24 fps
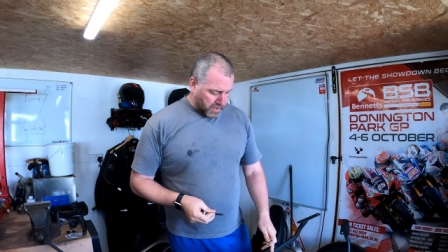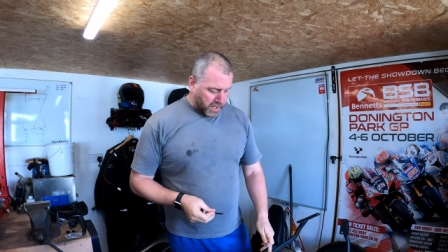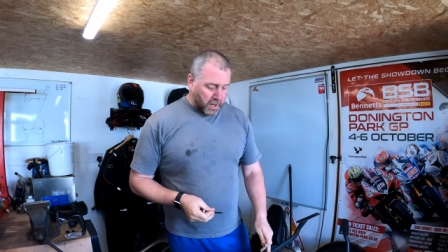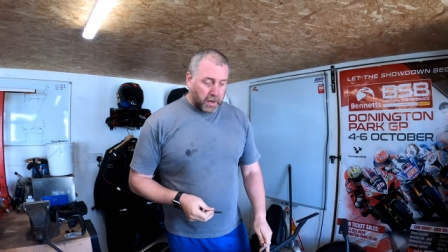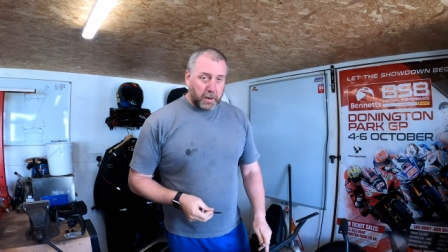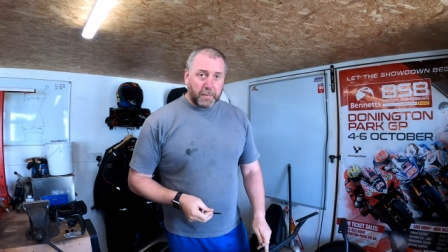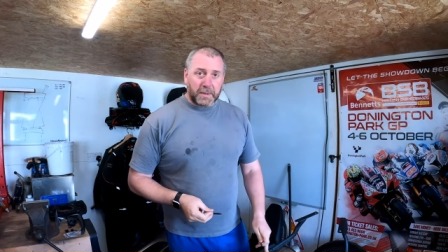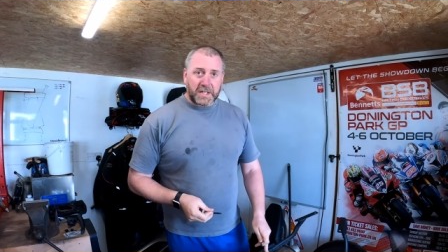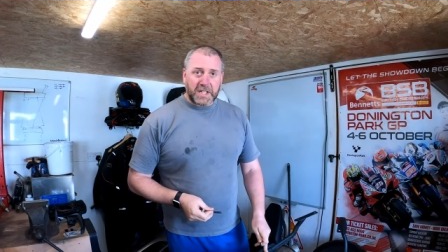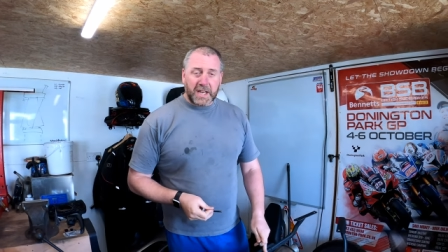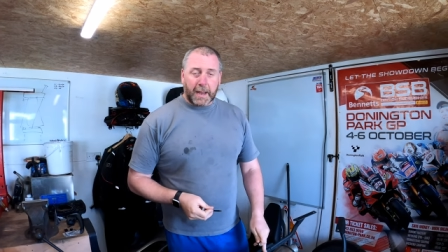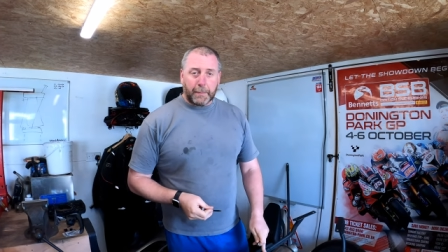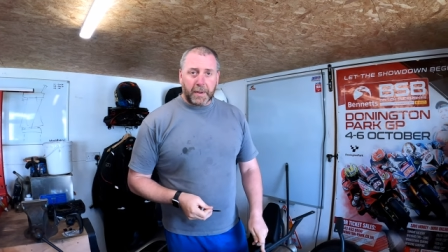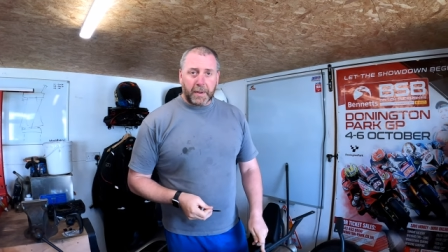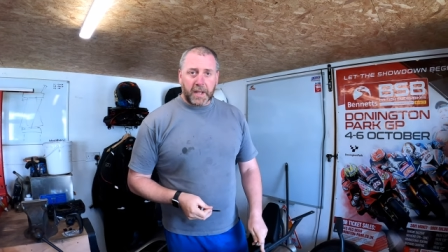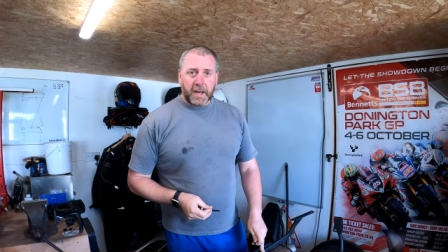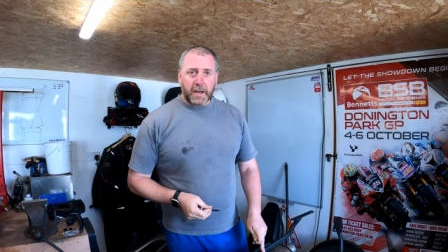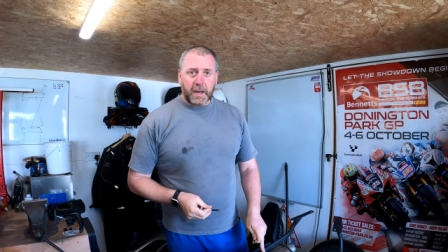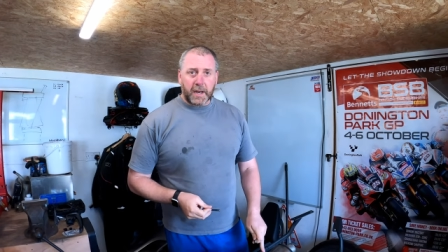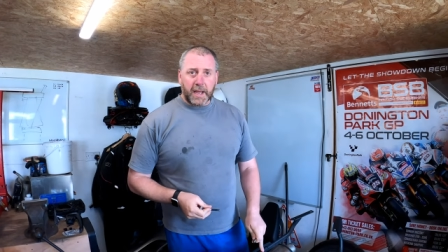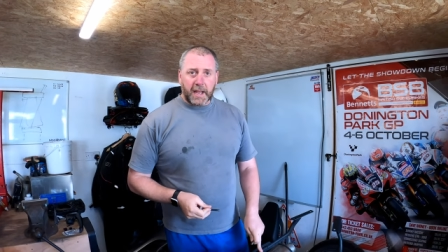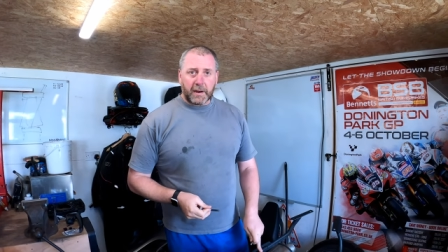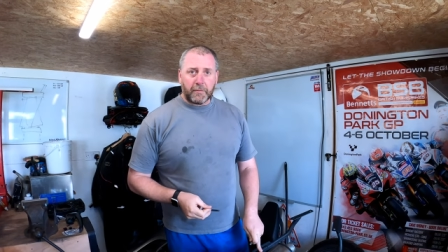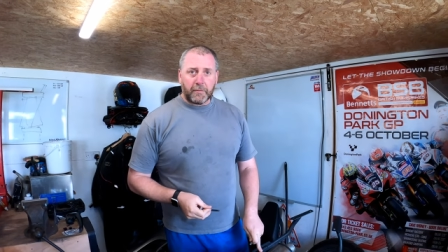we're going to be
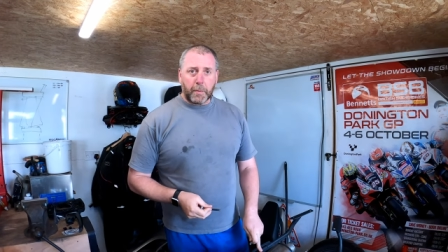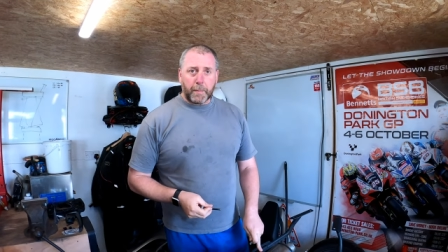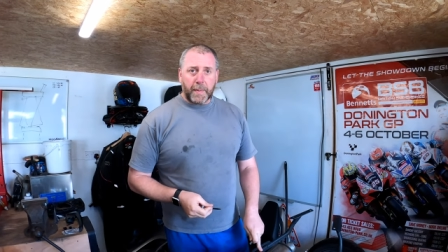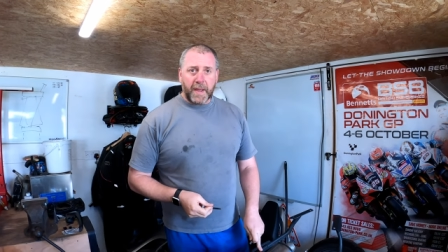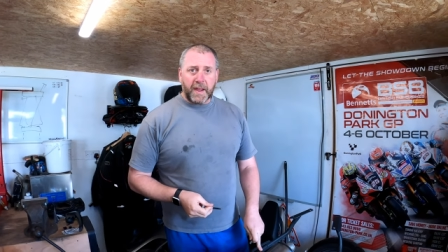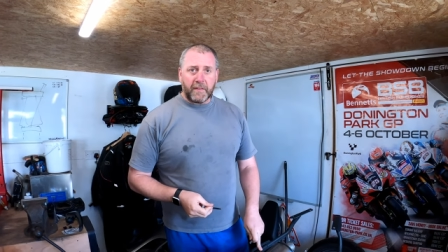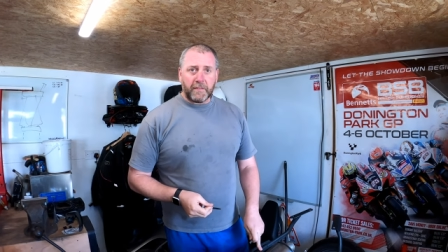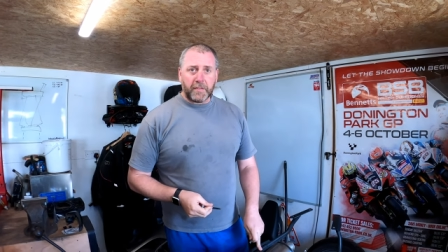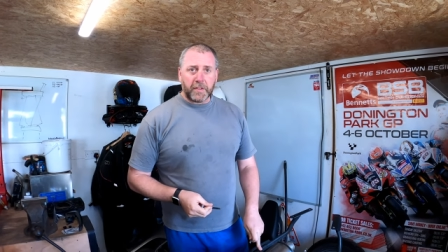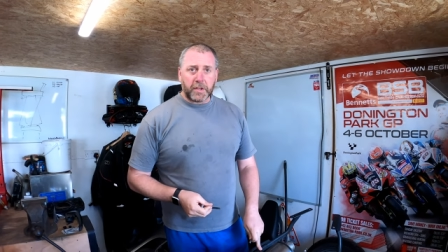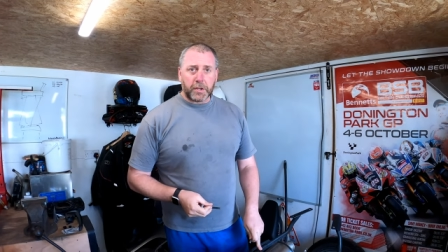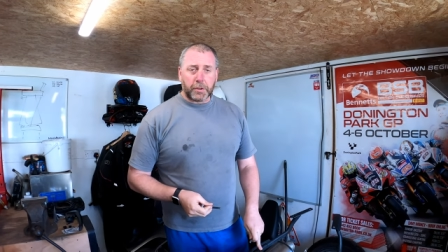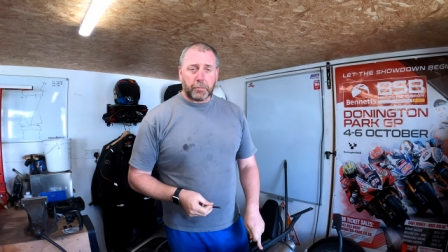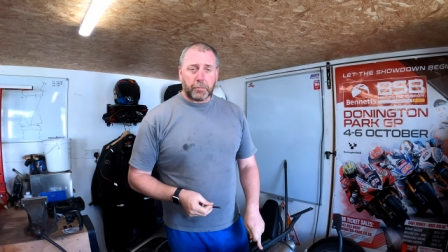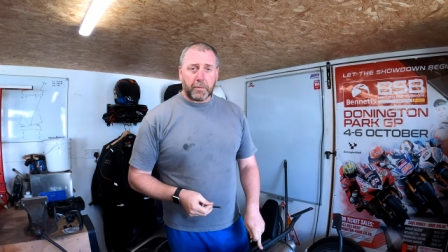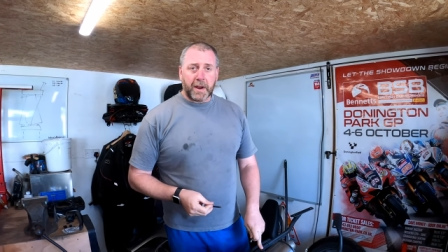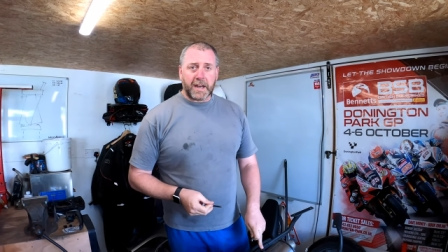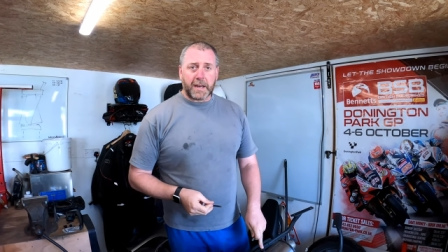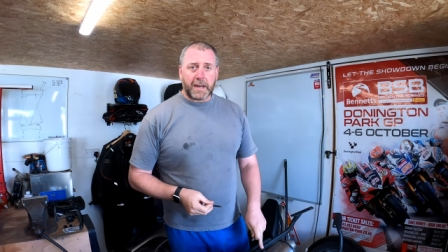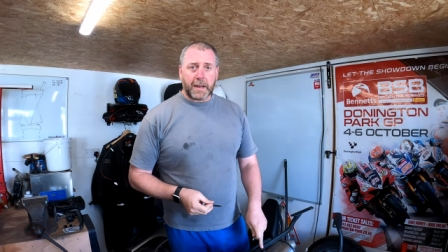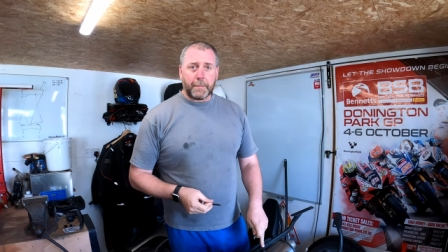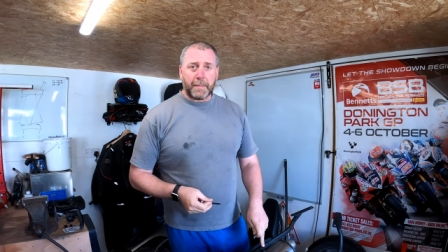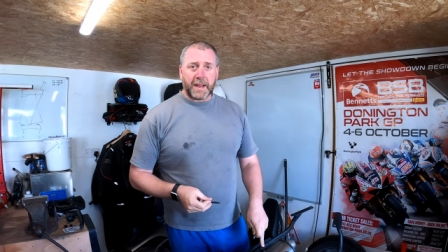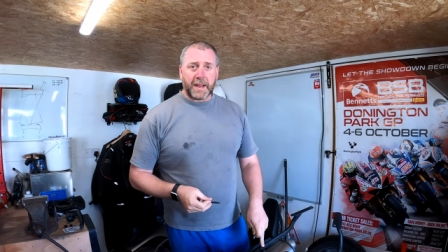tapping and repairing the
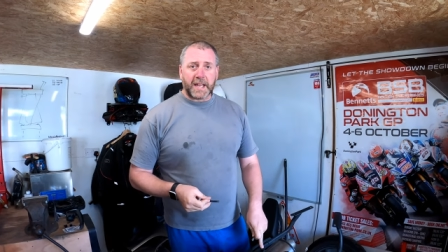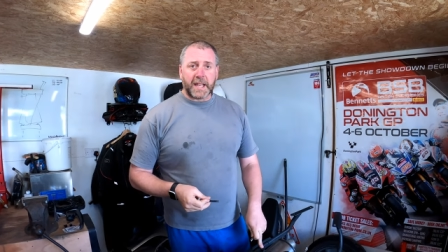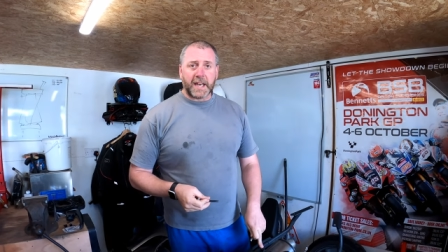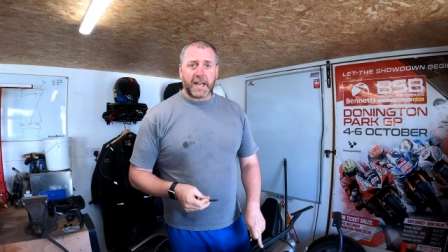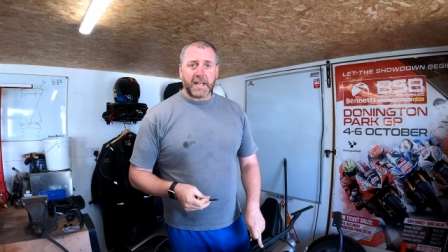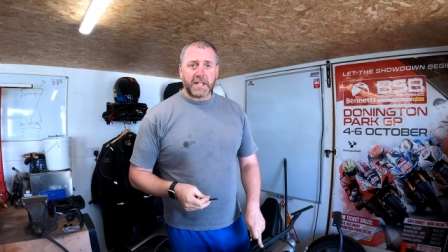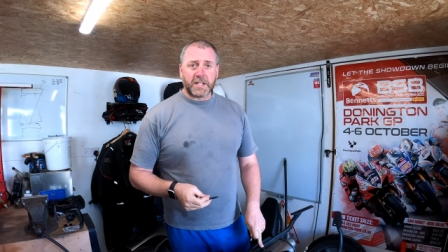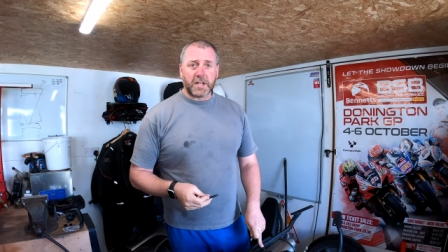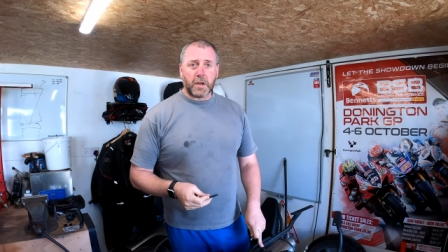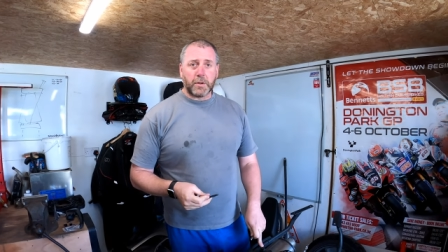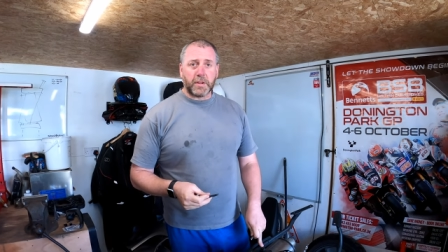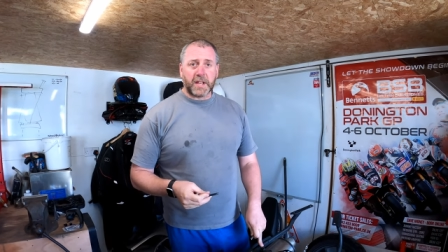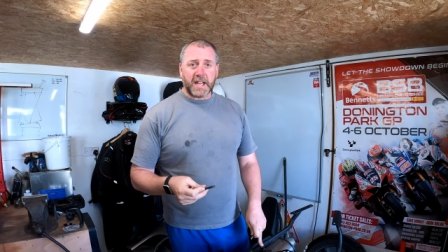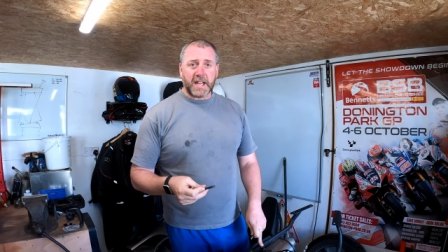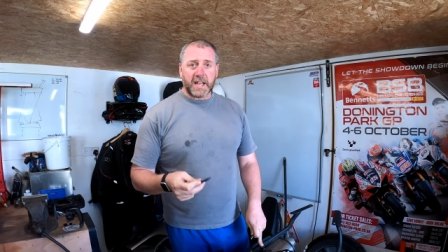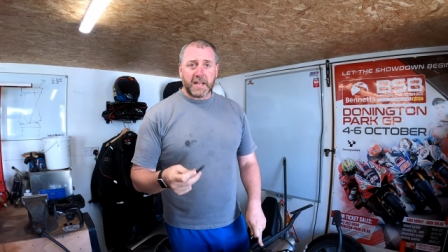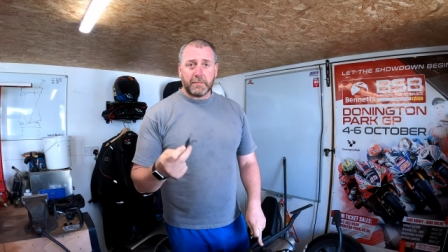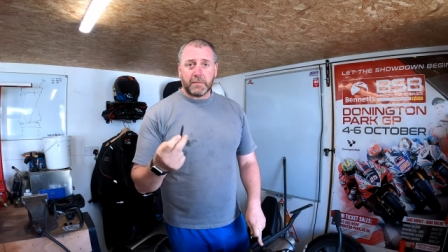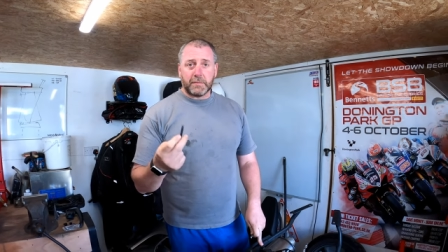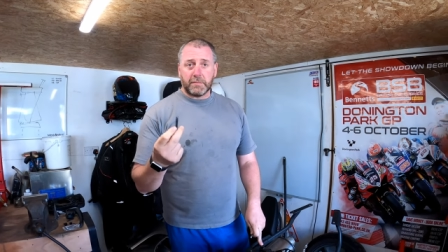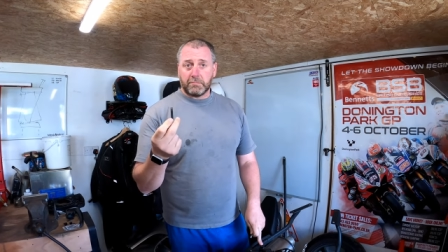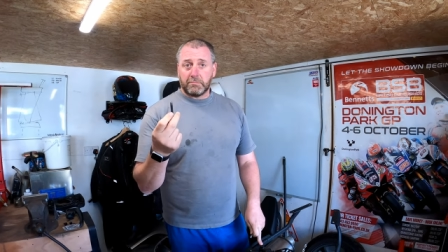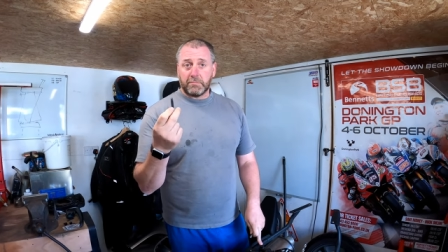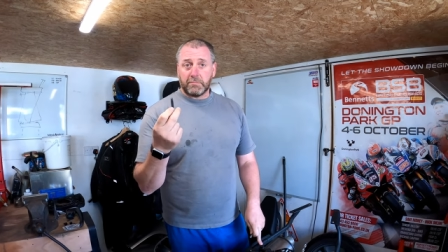thread and making it so that
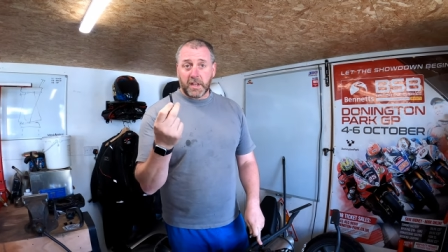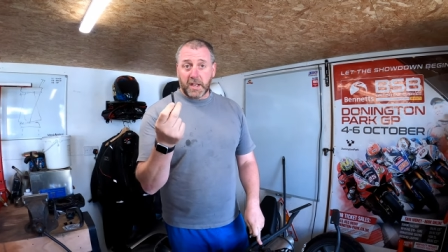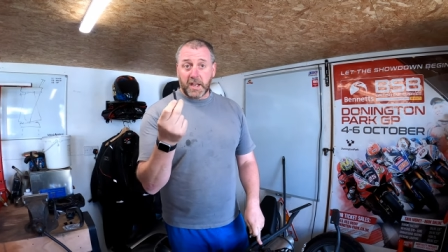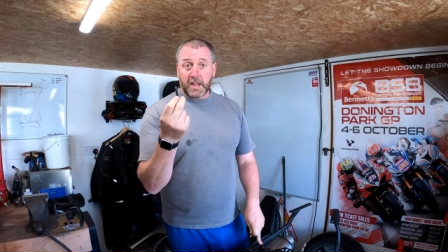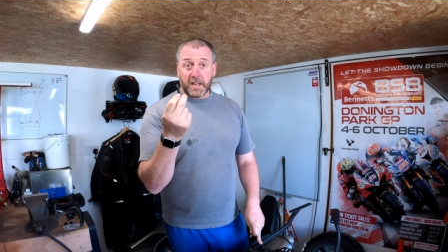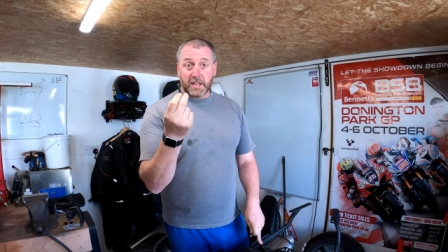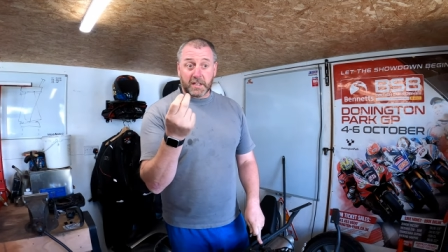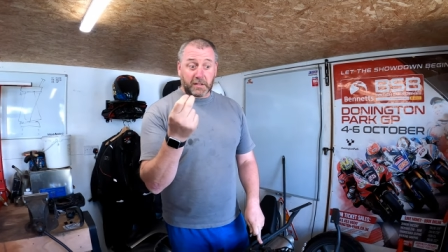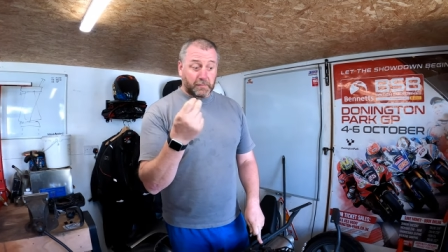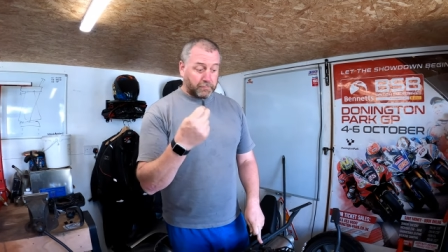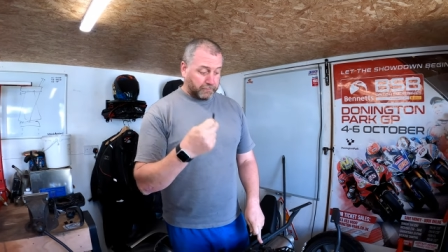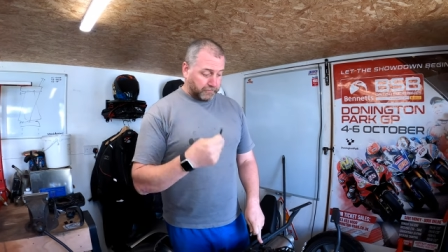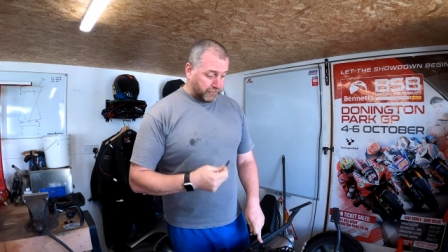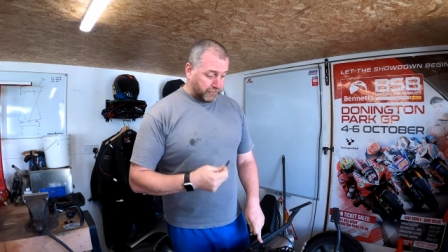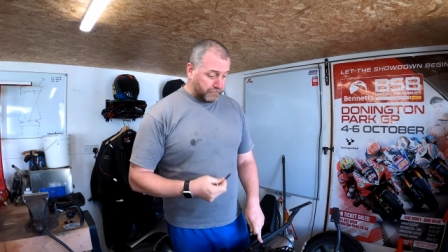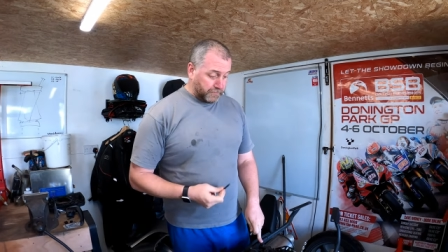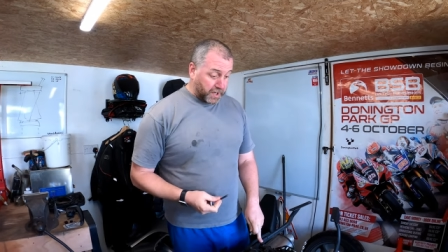it is,